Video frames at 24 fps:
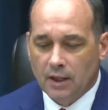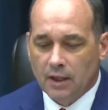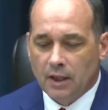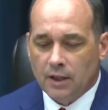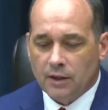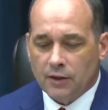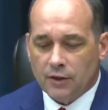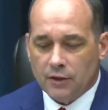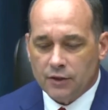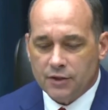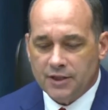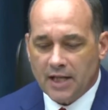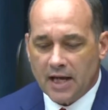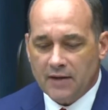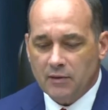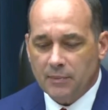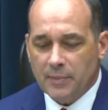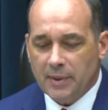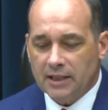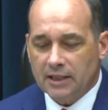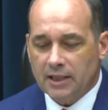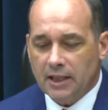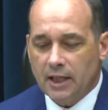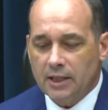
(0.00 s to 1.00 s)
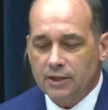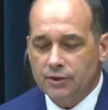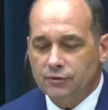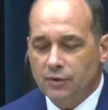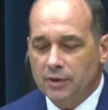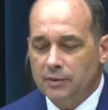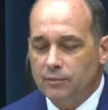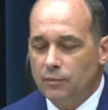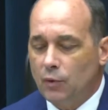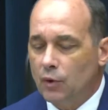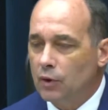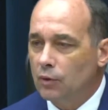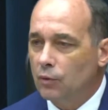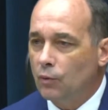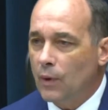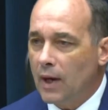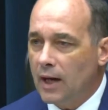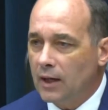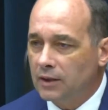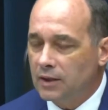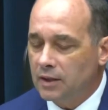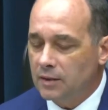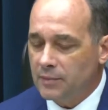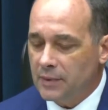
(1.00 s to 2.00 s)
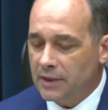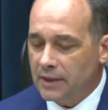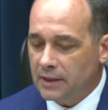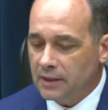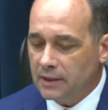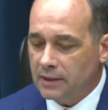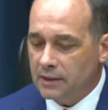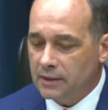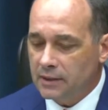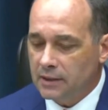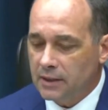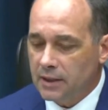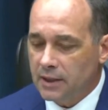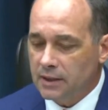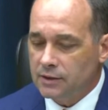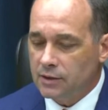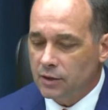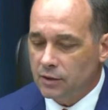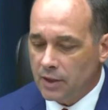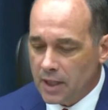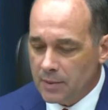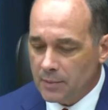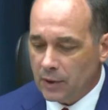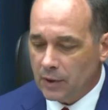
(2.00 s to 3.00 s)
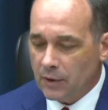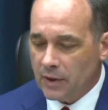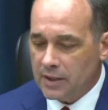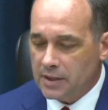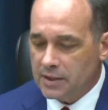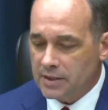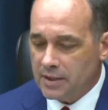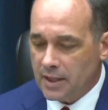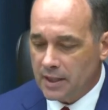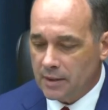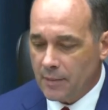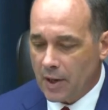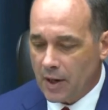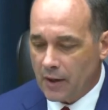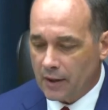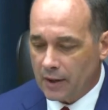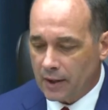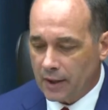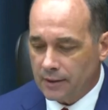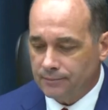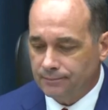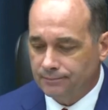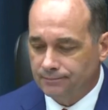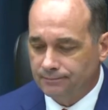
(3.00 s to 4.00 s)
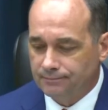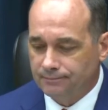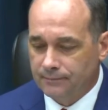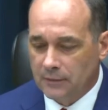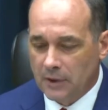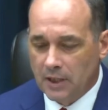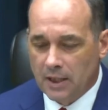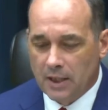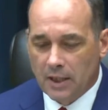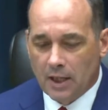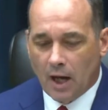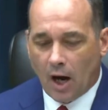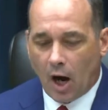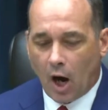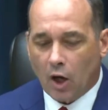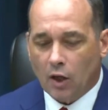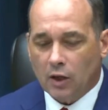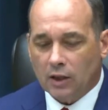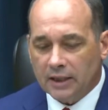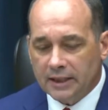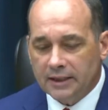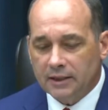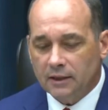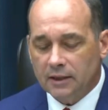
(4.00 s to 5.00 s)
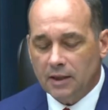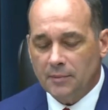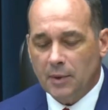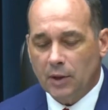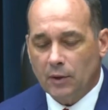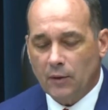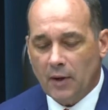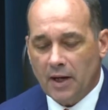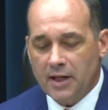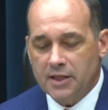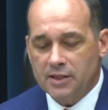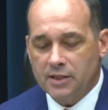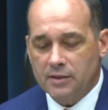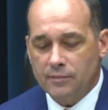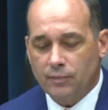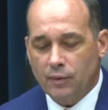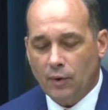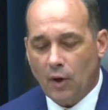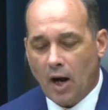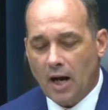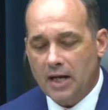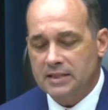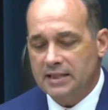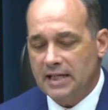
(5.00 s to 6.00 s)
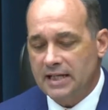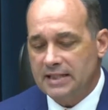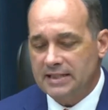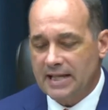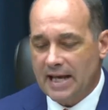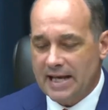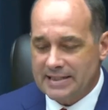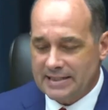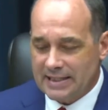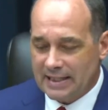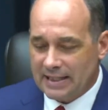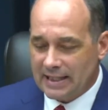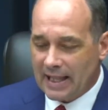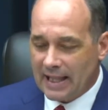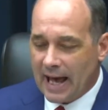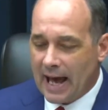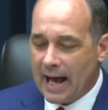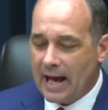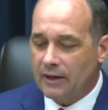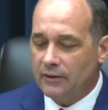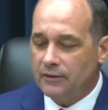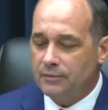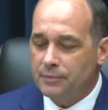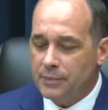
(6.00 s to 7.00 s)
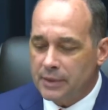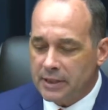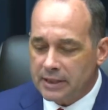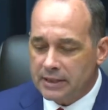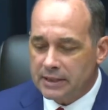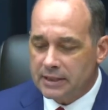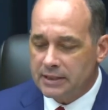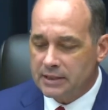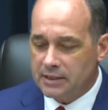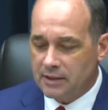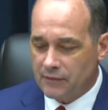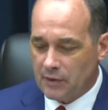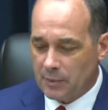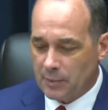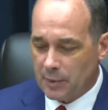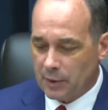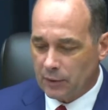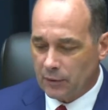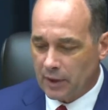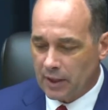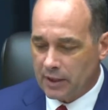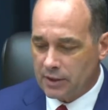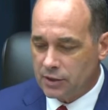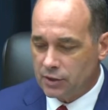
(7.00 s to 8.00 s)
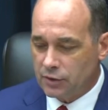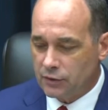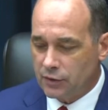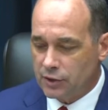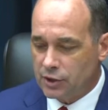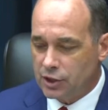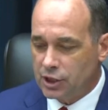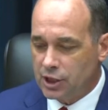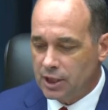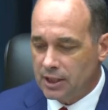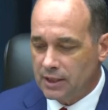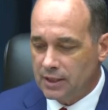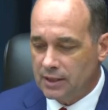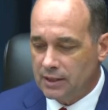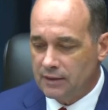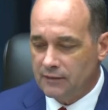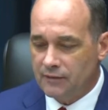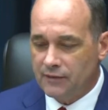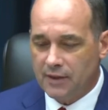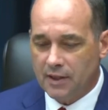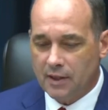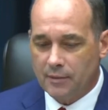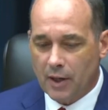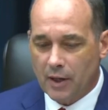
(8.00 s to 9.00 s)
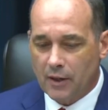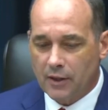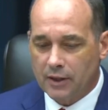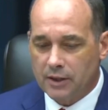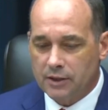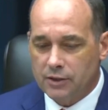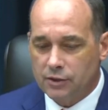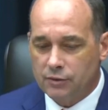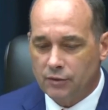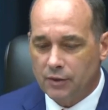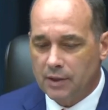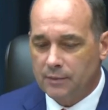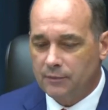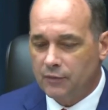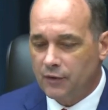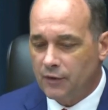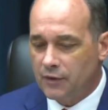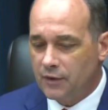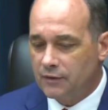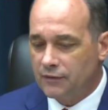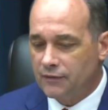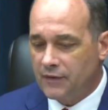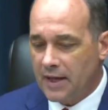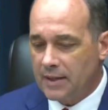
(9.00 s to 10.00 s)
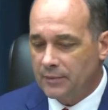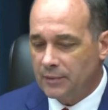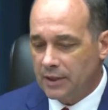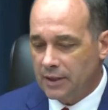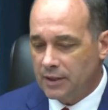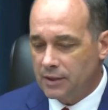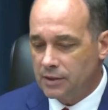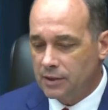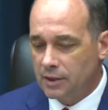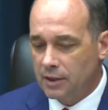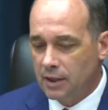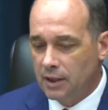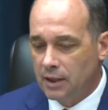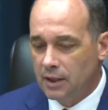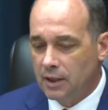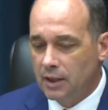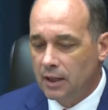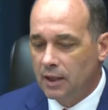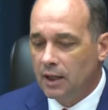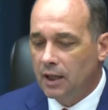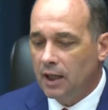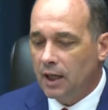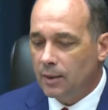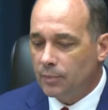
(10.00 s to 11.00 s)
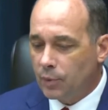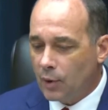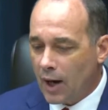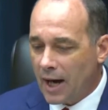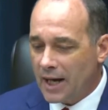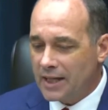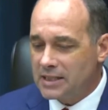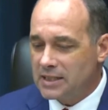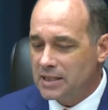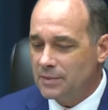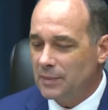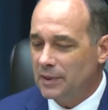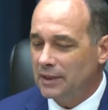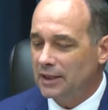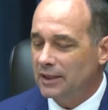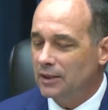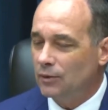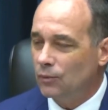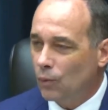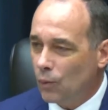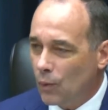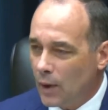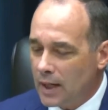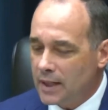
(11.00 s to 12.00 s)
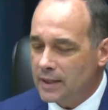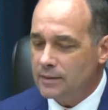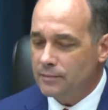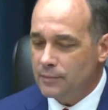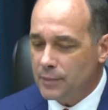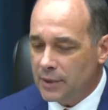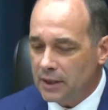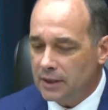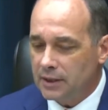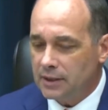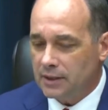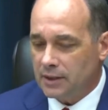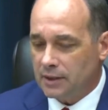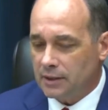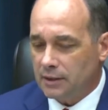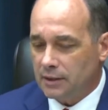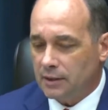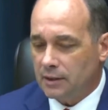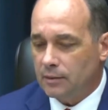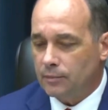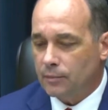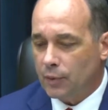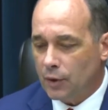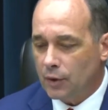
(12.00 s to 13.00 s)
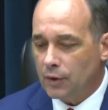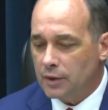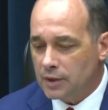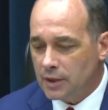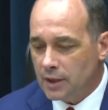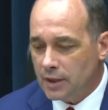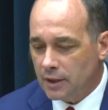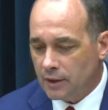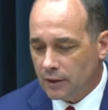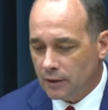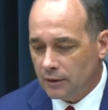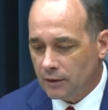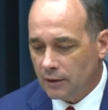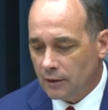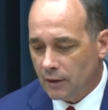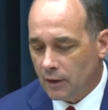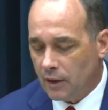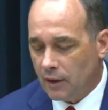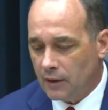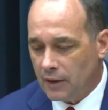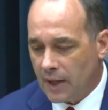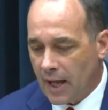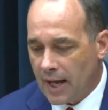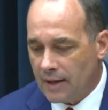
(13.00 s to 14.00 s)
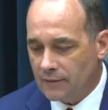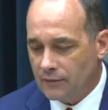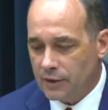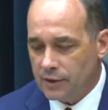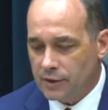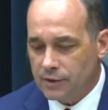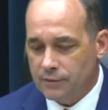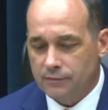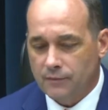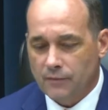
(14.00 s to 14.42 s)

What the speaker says: There's never been a country more welcoming to immigrants than America. Our legal immigration process has allowed millions of immigrants to achieve the American dream for their families, approximately 1 million per year on average.